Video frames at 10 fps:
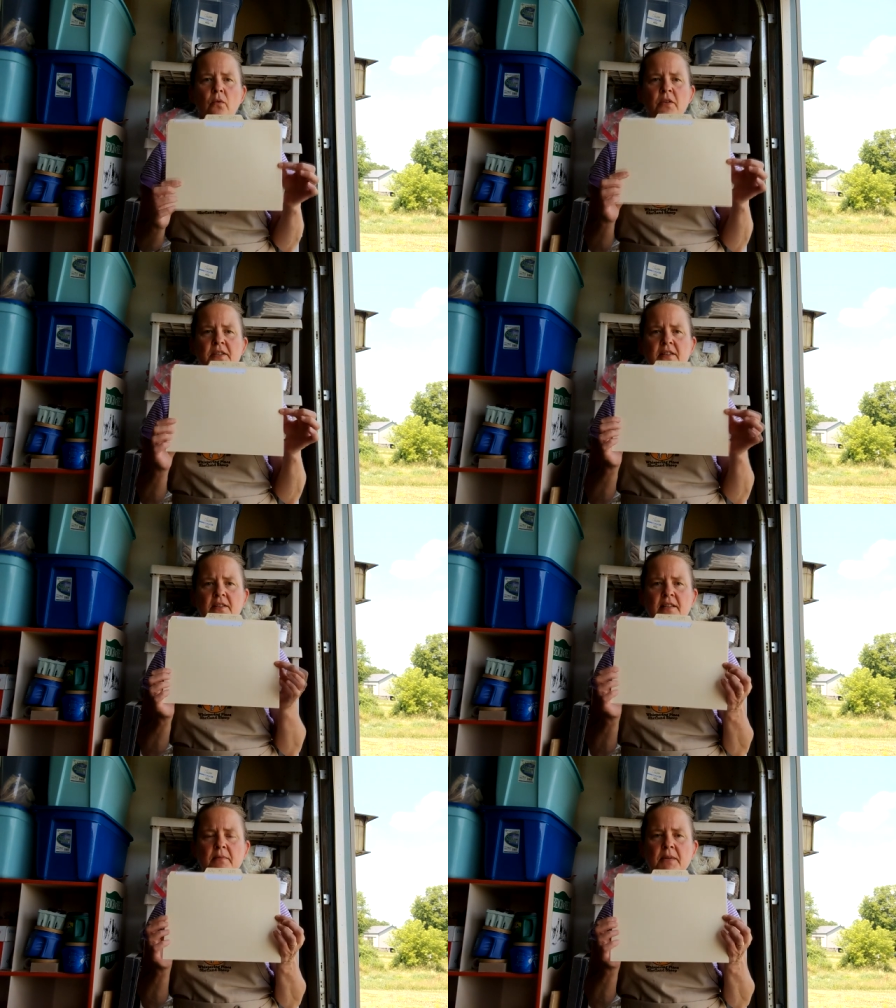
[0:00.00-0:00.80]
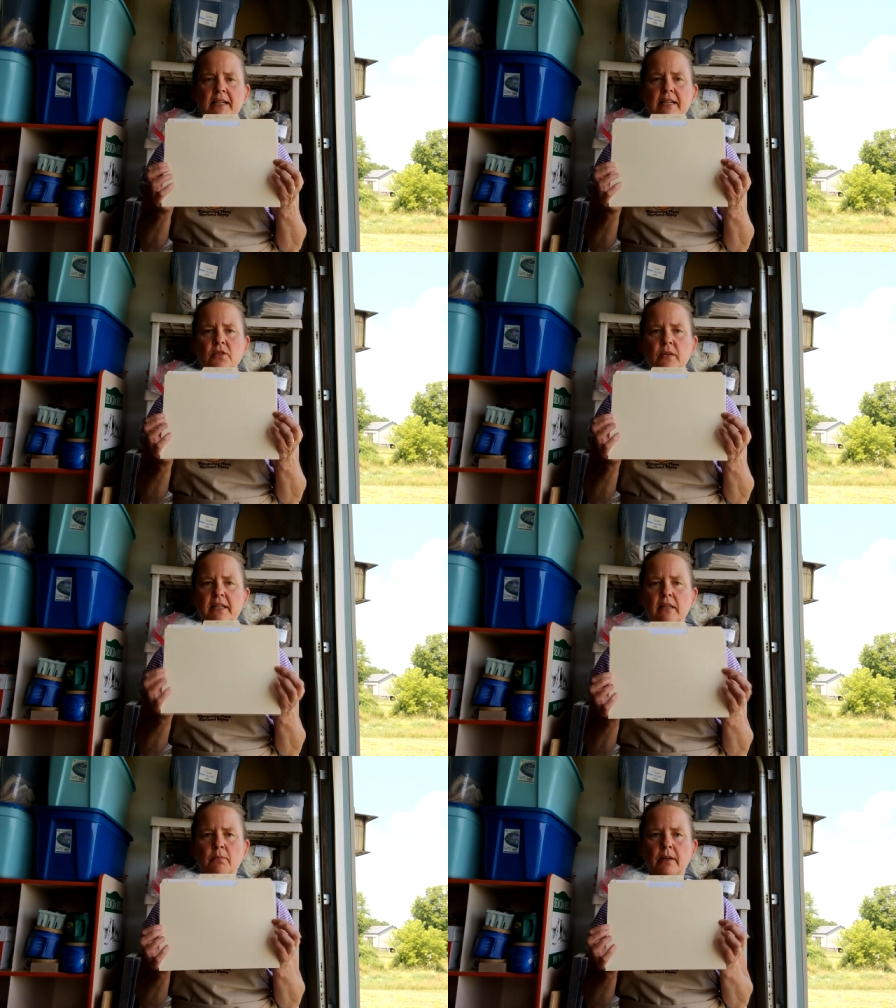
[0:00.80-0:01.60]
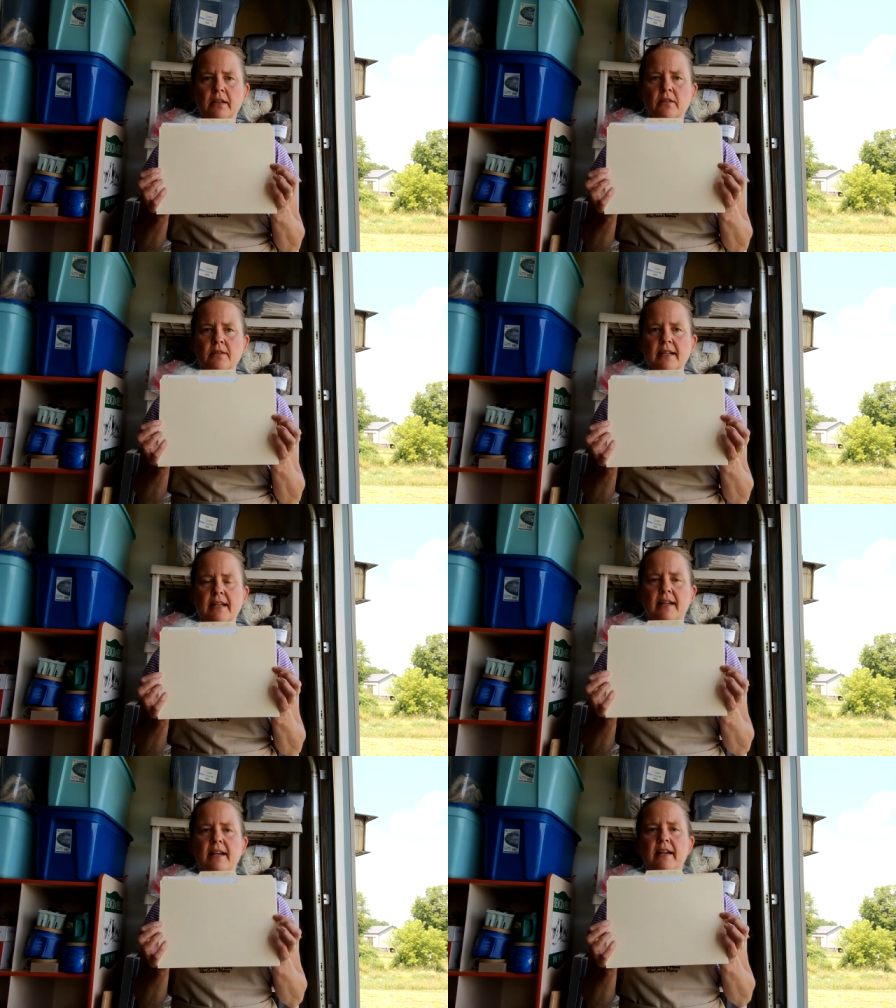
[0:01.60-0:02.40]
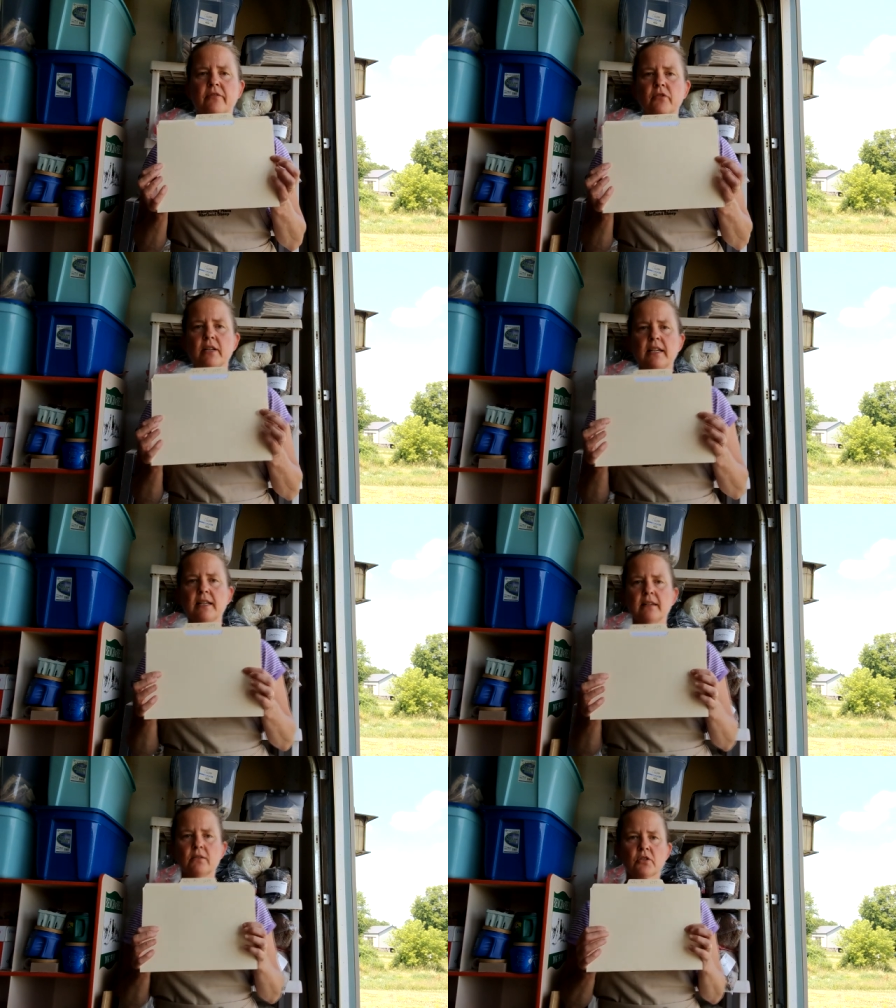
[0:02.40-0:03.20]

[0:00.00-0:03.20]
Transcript: this is something I do. I keep records on every